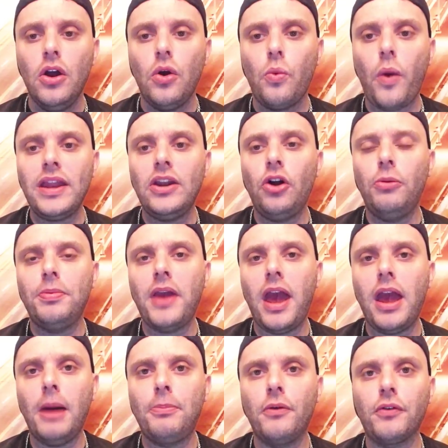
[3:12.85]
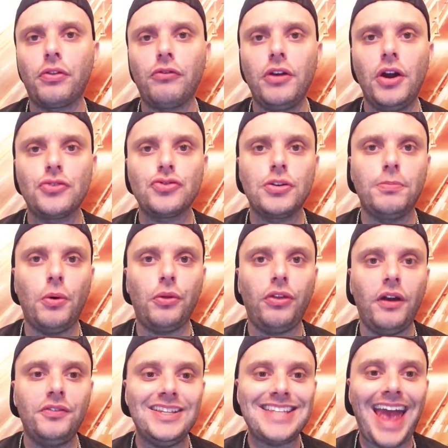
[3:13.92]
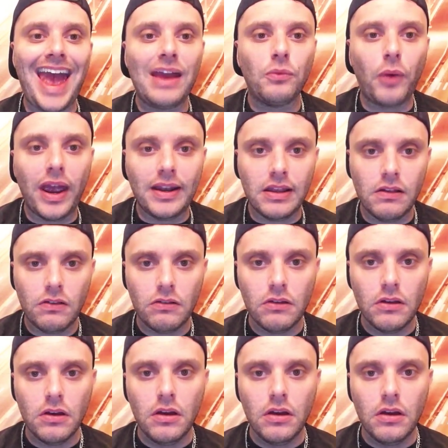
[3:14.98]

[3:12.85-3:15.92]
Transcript: Weighted OBA up over 300 to both lefties and righties.